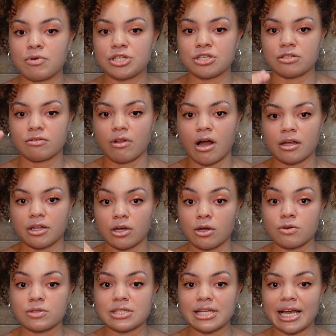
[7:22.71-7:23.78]
which is along the
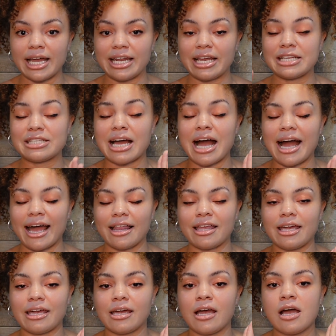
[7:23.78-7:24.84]
coastline, it's a
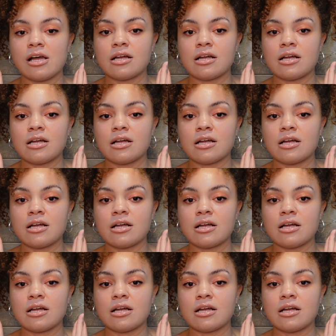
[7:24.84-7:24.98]
highly